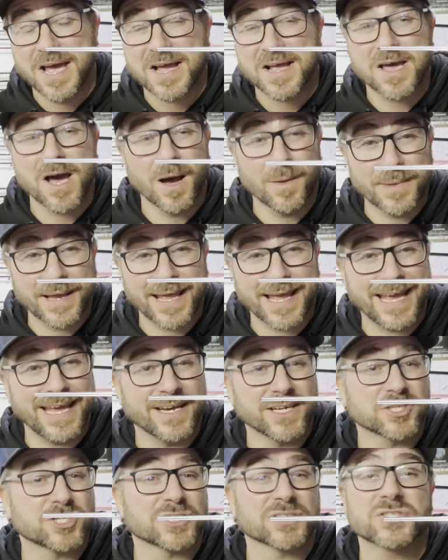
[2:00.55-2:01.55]
coming in
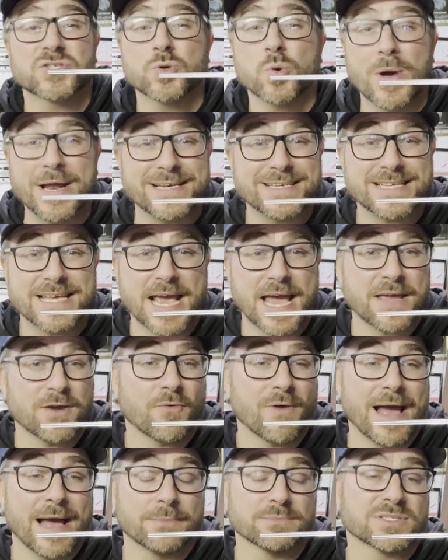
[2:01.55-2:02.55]
at just 28
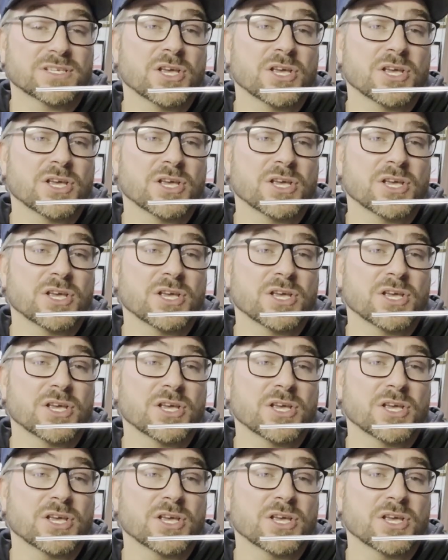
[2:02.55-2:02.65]
grams.